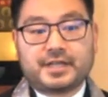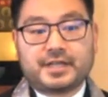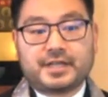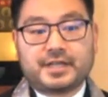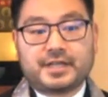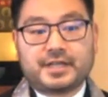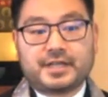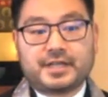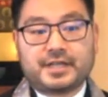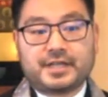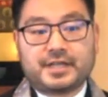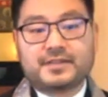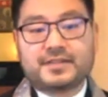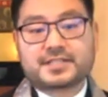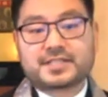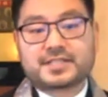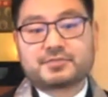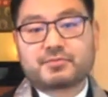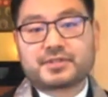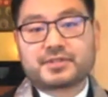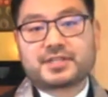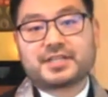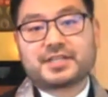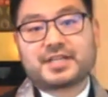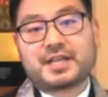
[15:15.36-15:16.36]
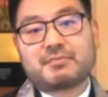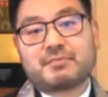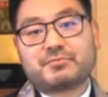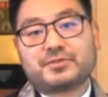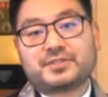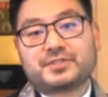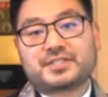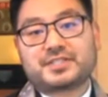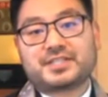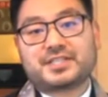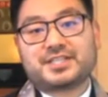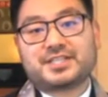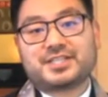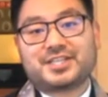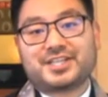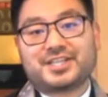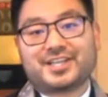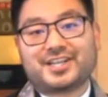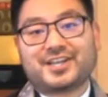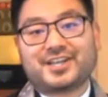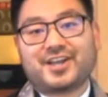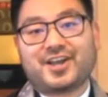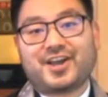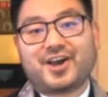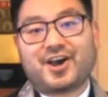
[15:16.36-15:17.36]
And this is what the Nembut's
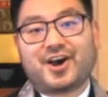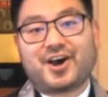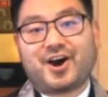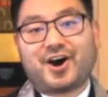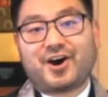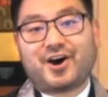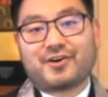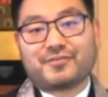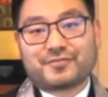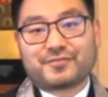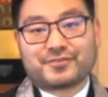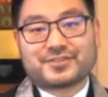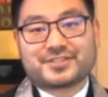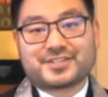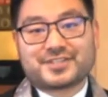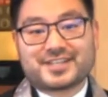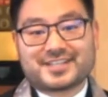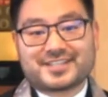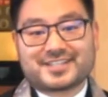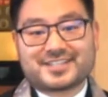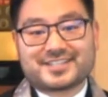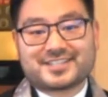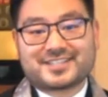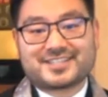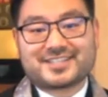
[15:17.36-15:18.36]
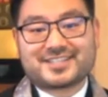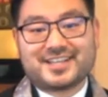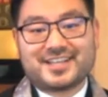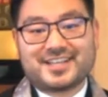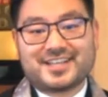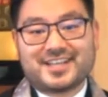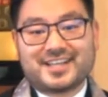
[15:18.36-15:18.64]
teaching offers us.